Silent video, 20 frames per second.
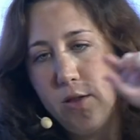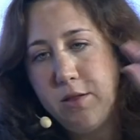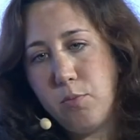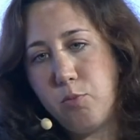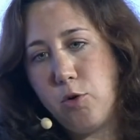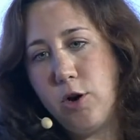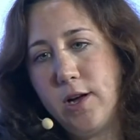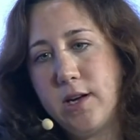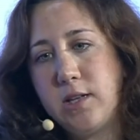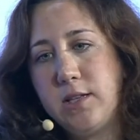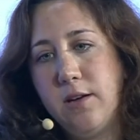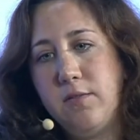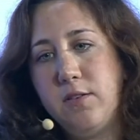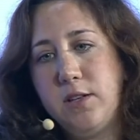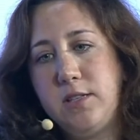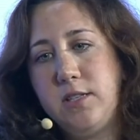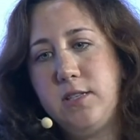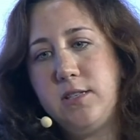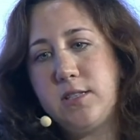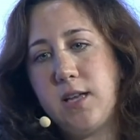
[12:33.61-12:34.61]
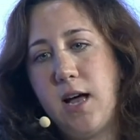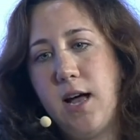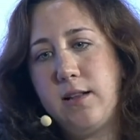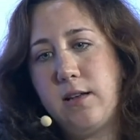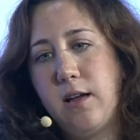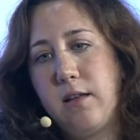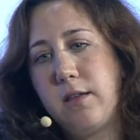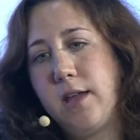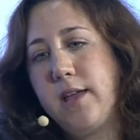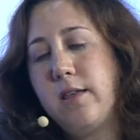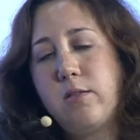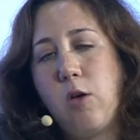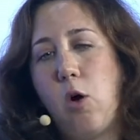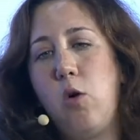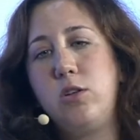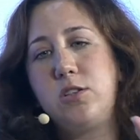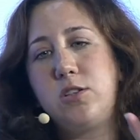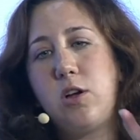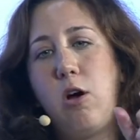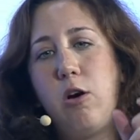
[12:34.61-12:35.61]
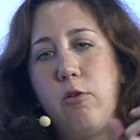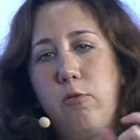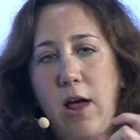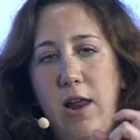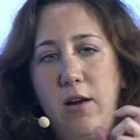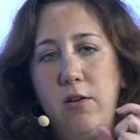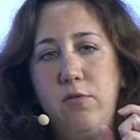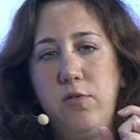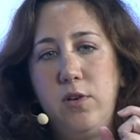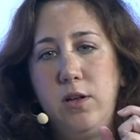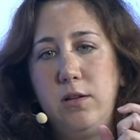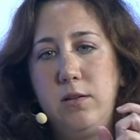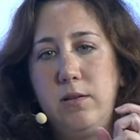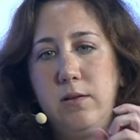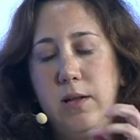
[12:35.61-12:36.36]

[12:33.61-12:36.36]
the productivity side, I think those are relevant.